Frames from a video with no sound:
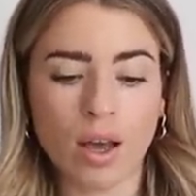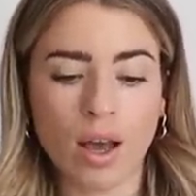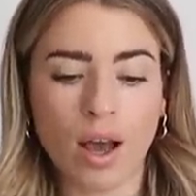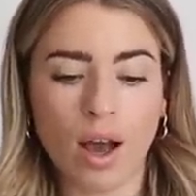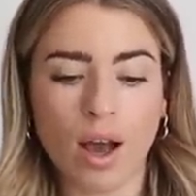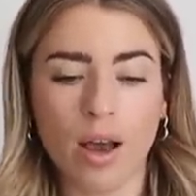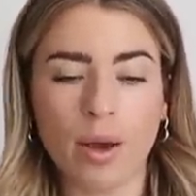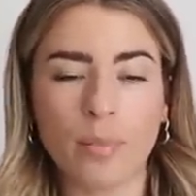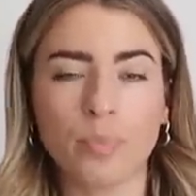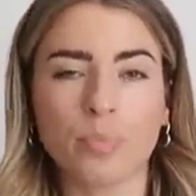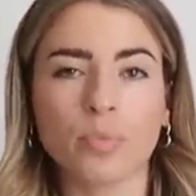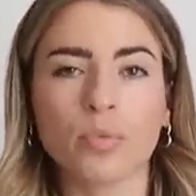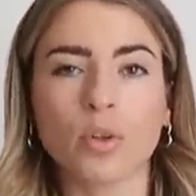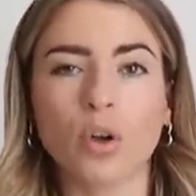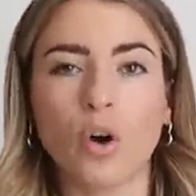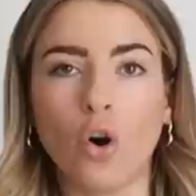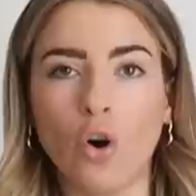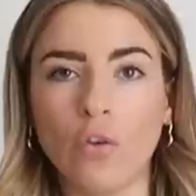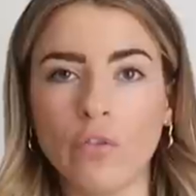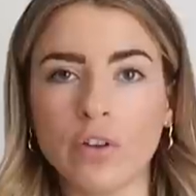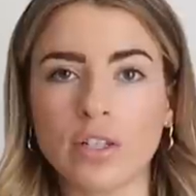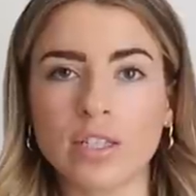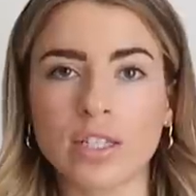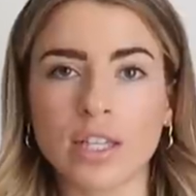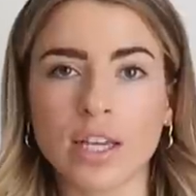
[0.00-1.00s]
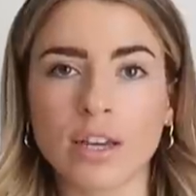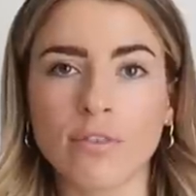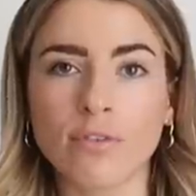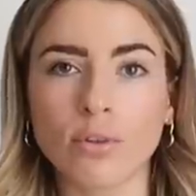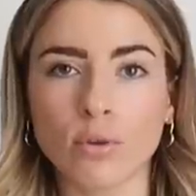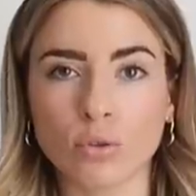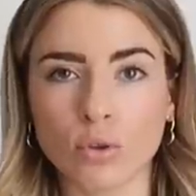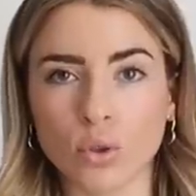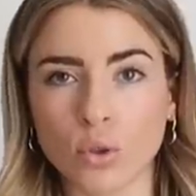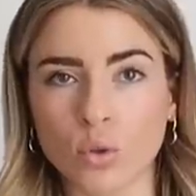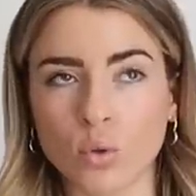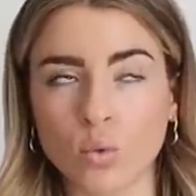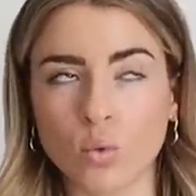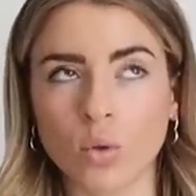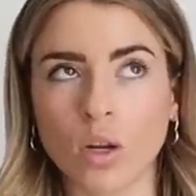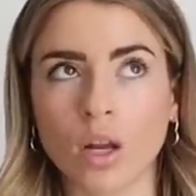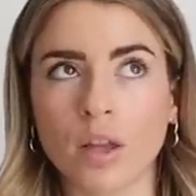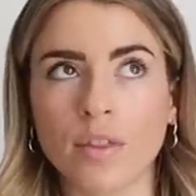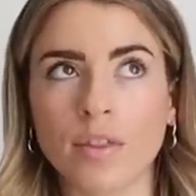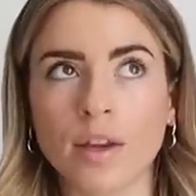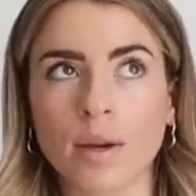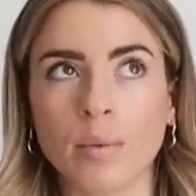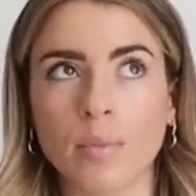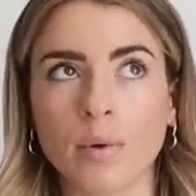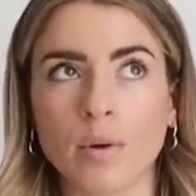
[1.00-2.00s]
Um, obviously, if you're taller,
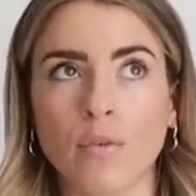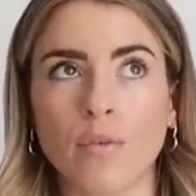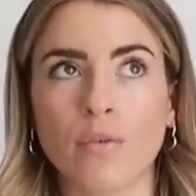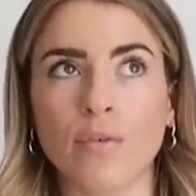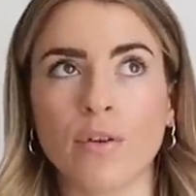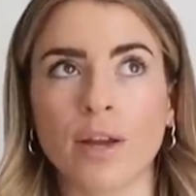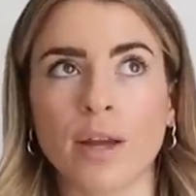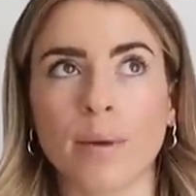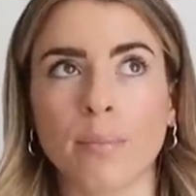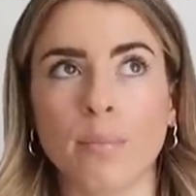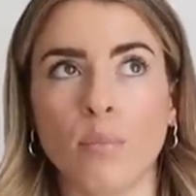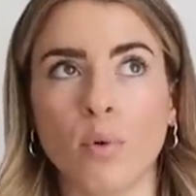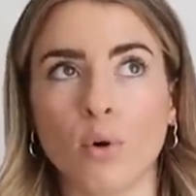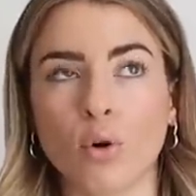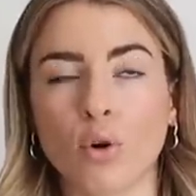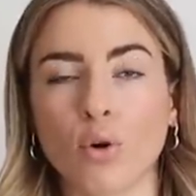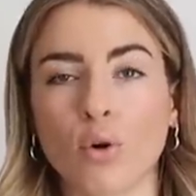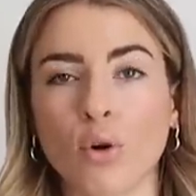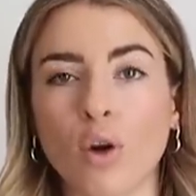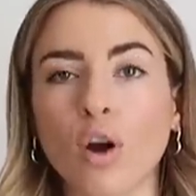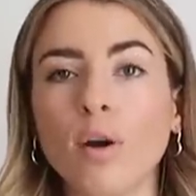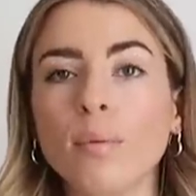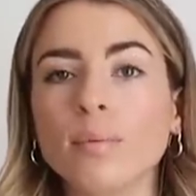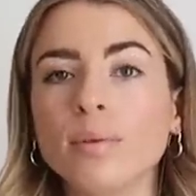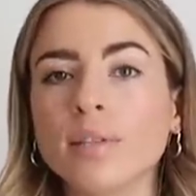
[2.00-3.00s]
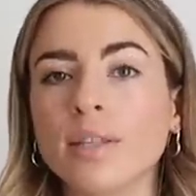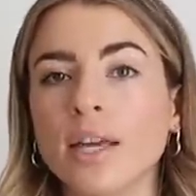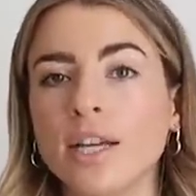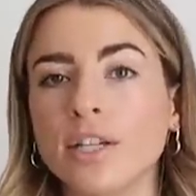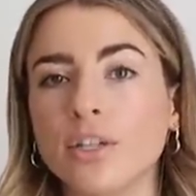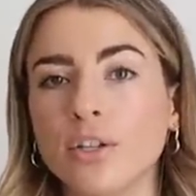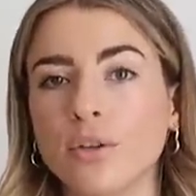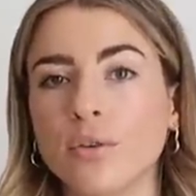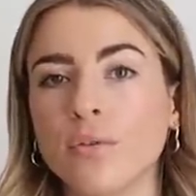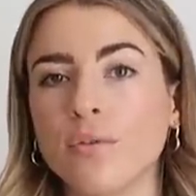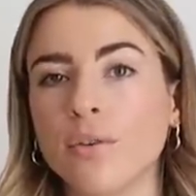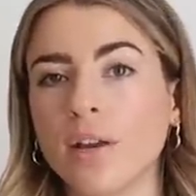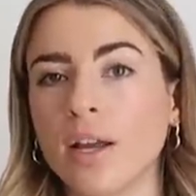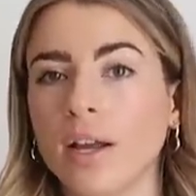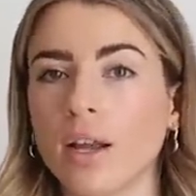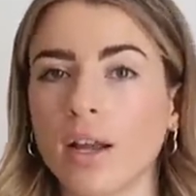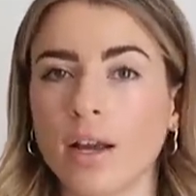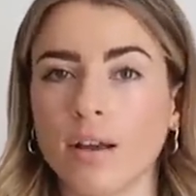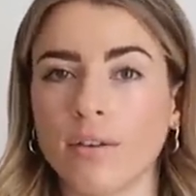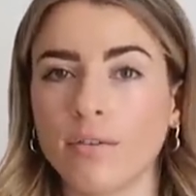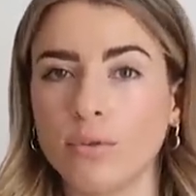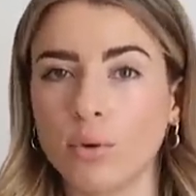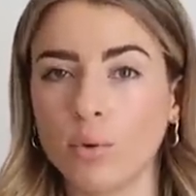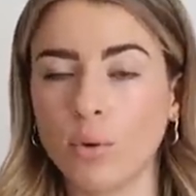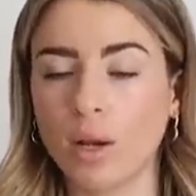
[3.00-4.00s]
they will fit more crops. They do fit
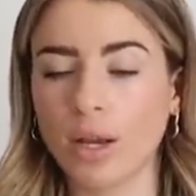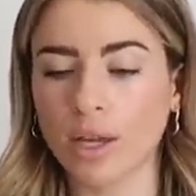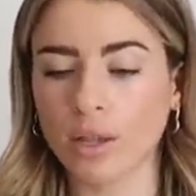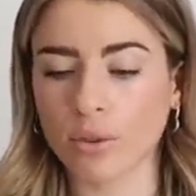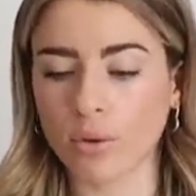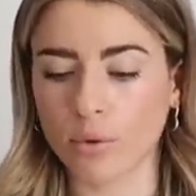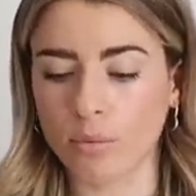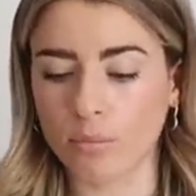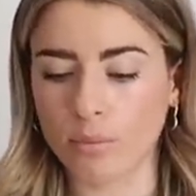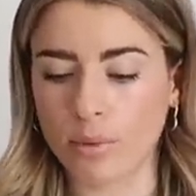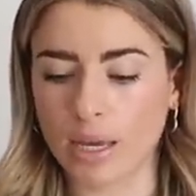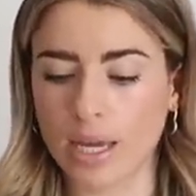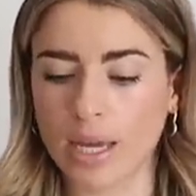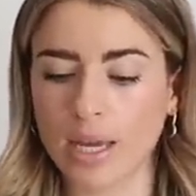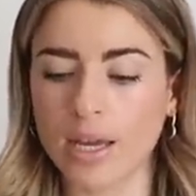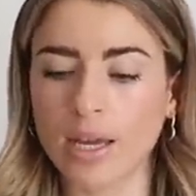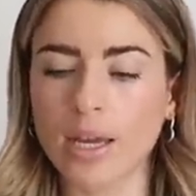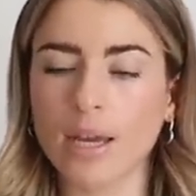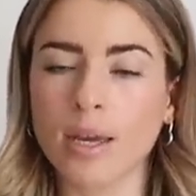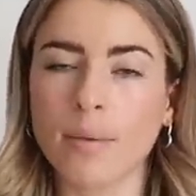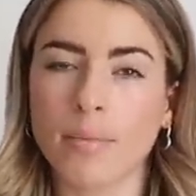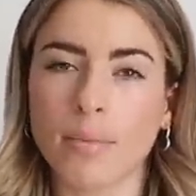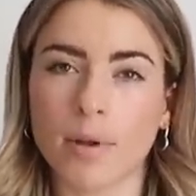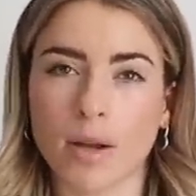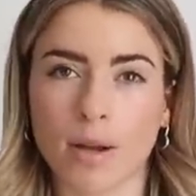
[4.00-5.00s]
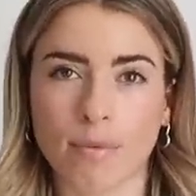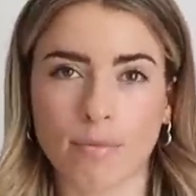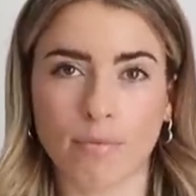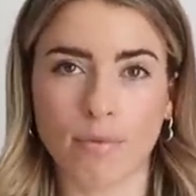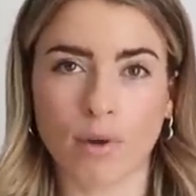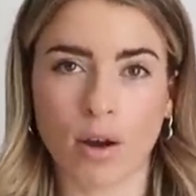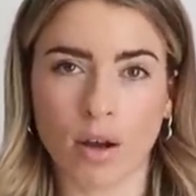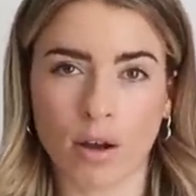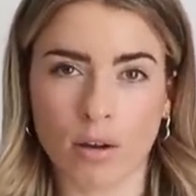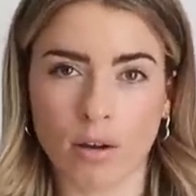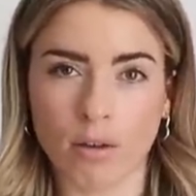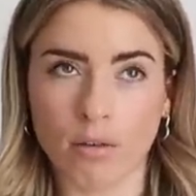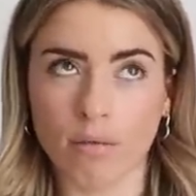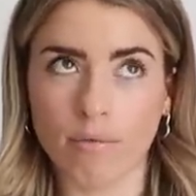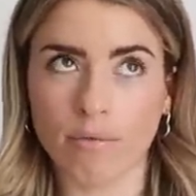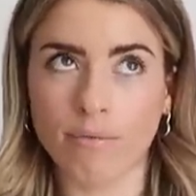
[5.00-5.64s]
like full length on me, but I'm five.